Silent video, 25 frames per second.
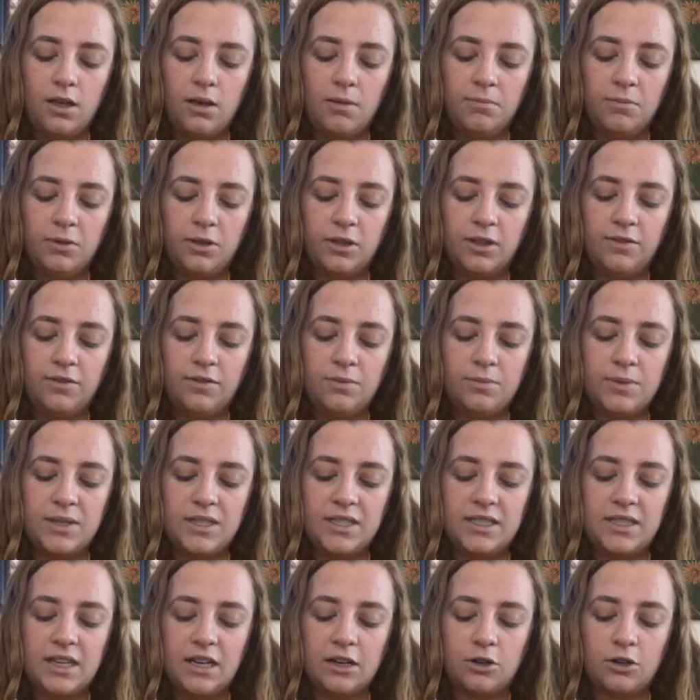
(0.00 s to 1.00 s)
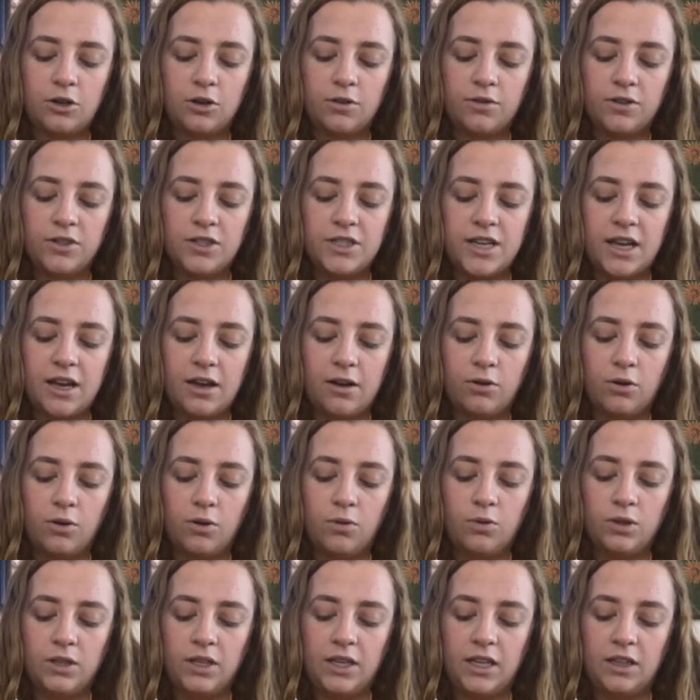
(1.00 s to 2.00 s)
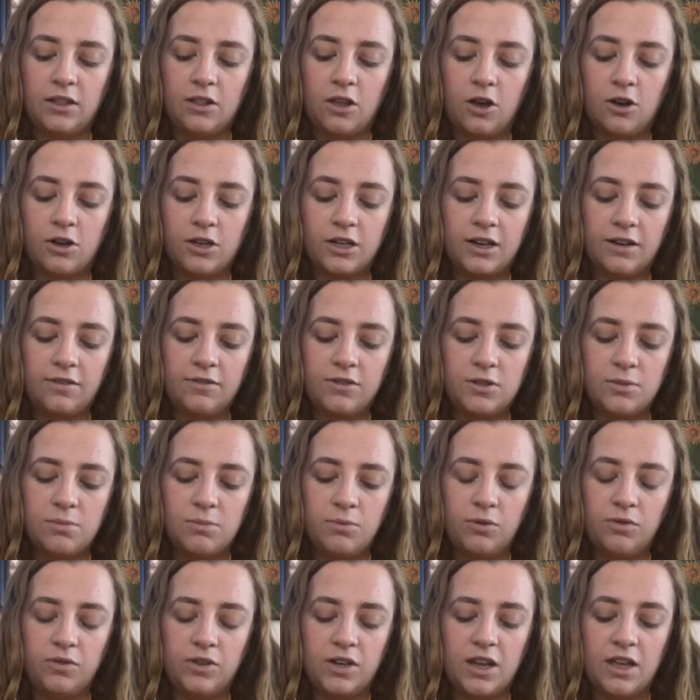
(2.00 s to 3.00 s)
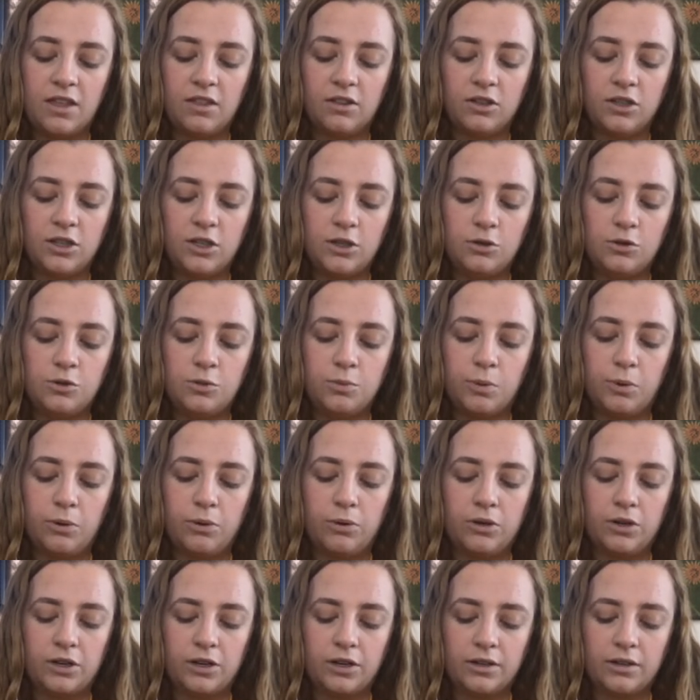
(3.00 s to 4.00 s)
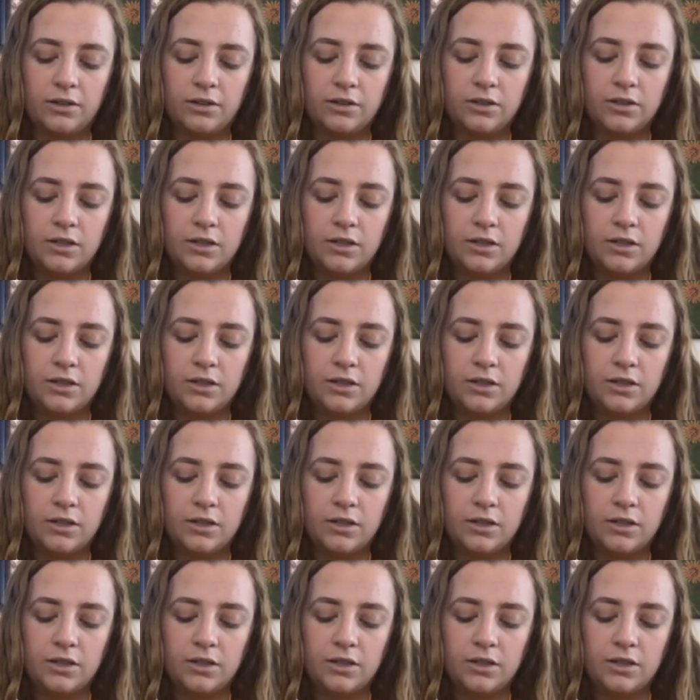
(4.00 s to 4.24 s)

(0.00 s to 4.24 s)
Polyphemus set Grover down only long enough to move another huge boulder.